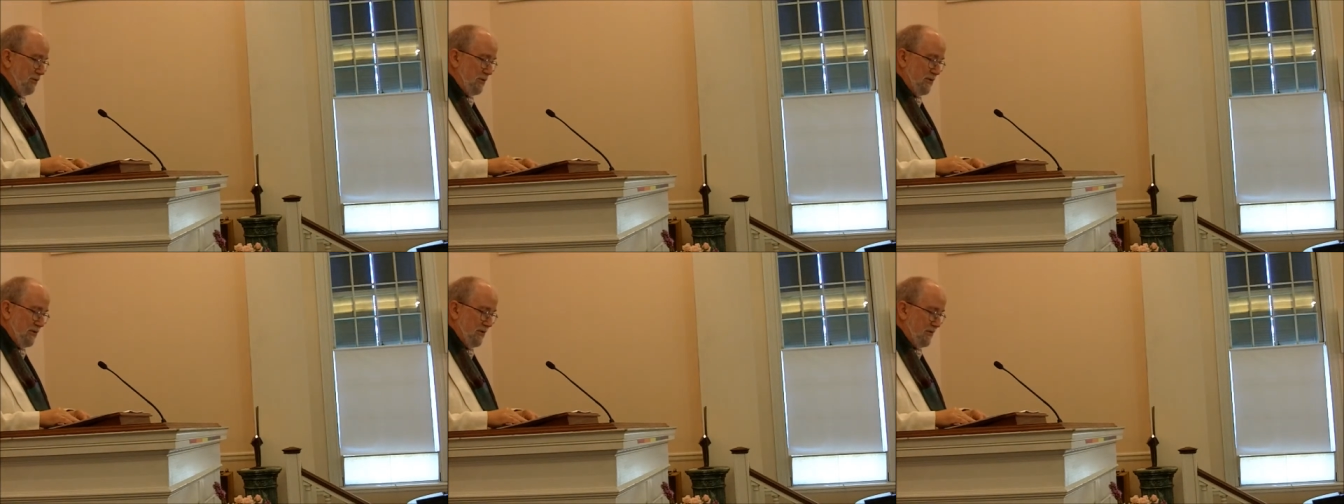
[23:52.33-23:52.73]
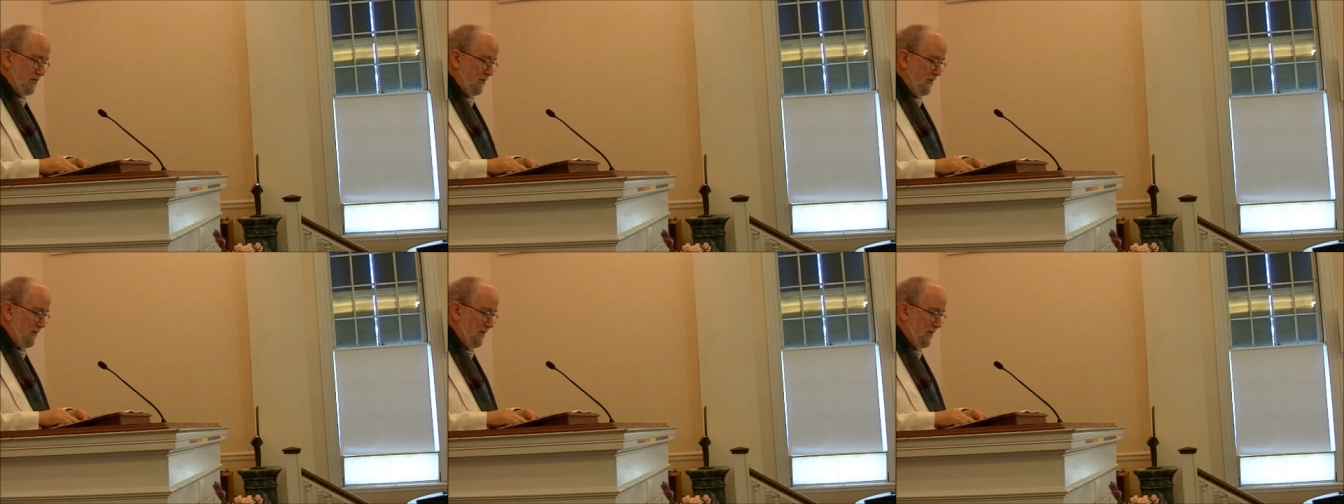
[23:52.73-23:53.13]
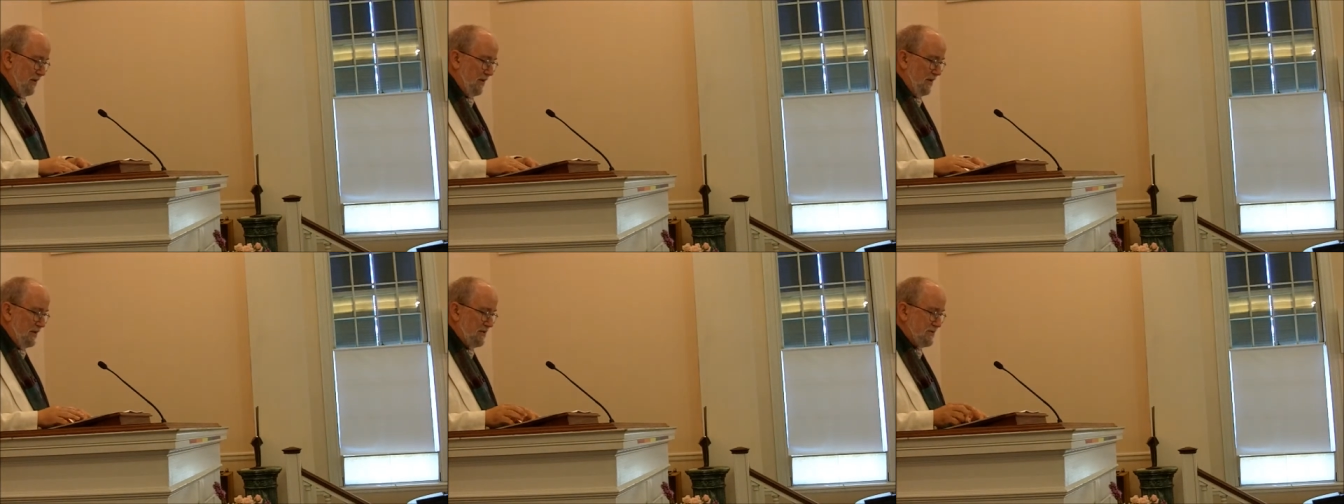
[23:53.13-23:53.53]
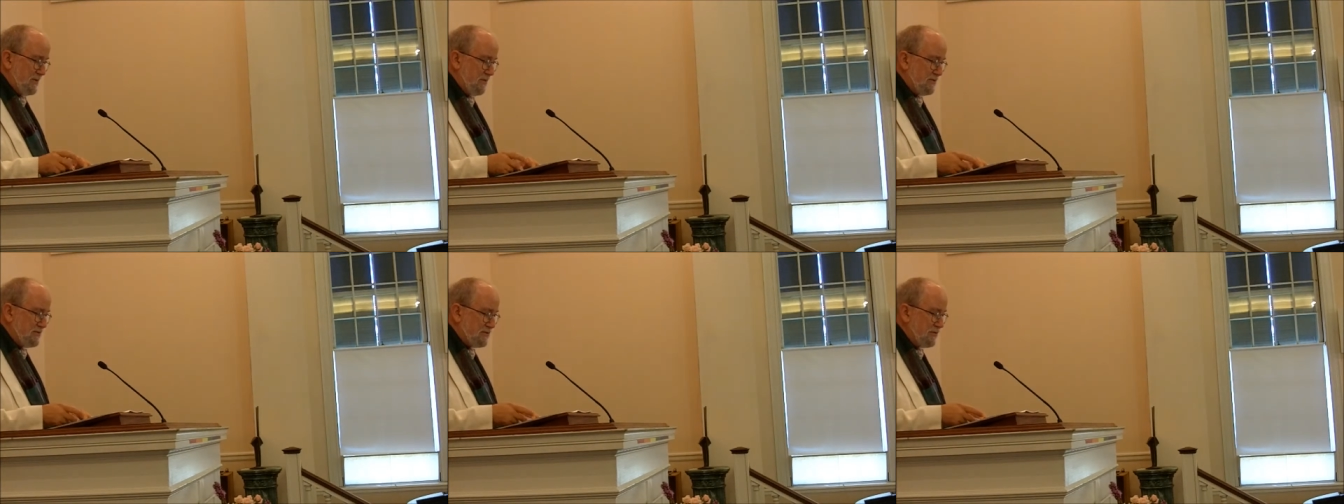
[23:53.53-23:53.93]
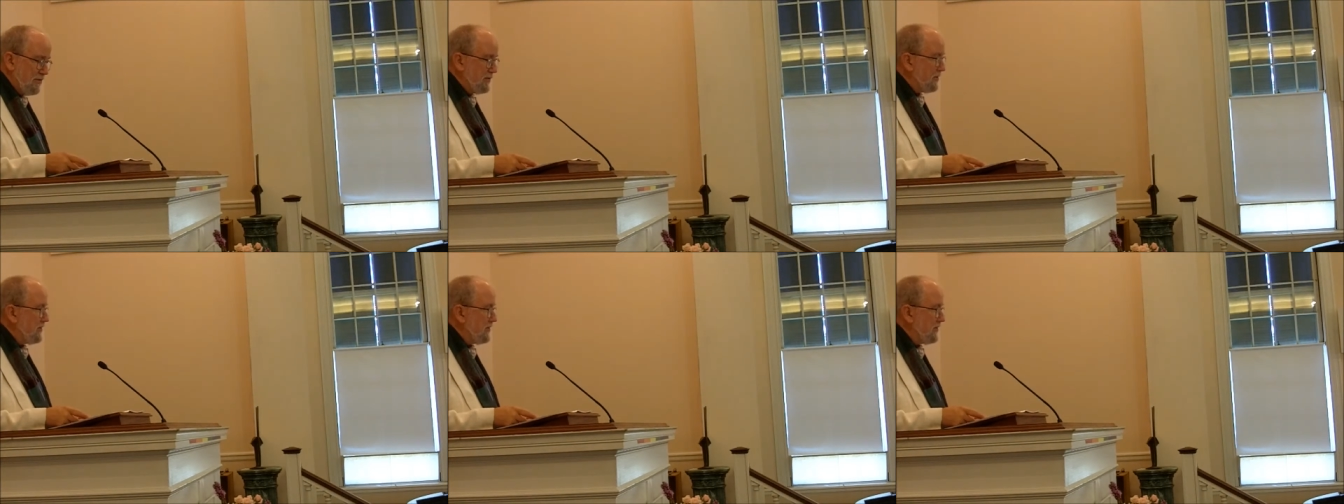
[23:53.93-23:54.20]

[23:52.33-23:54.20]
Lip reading: worlds. She was true to